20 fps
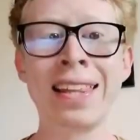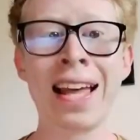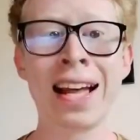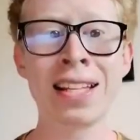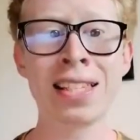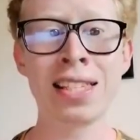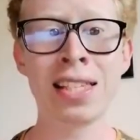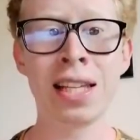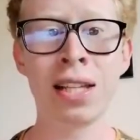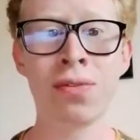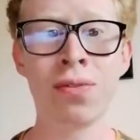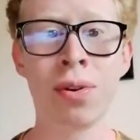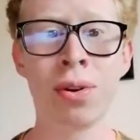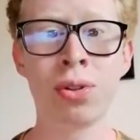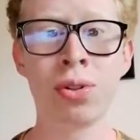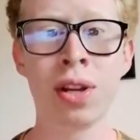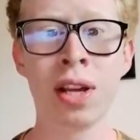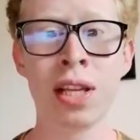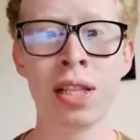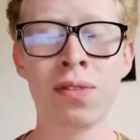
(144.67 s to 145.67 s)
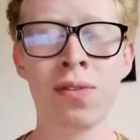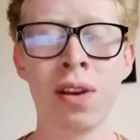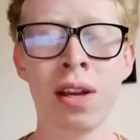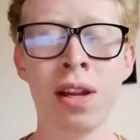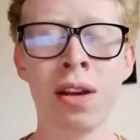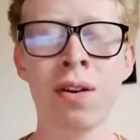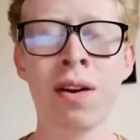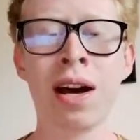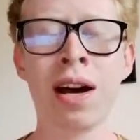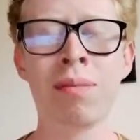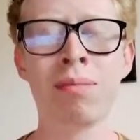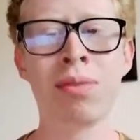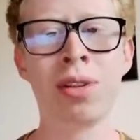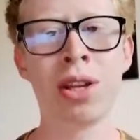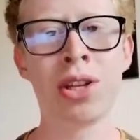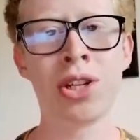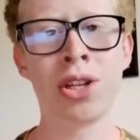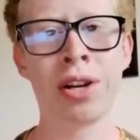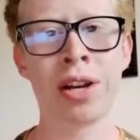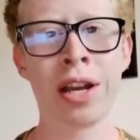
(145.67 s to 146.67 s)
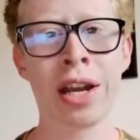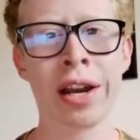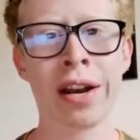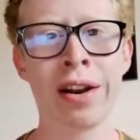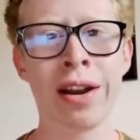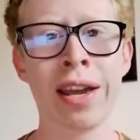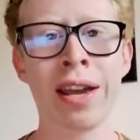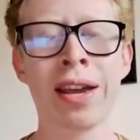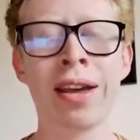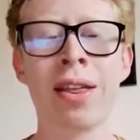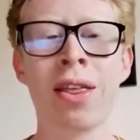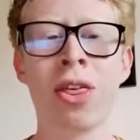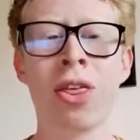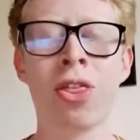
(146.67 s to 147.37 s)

That's it for today's video. I'm teacher Eric.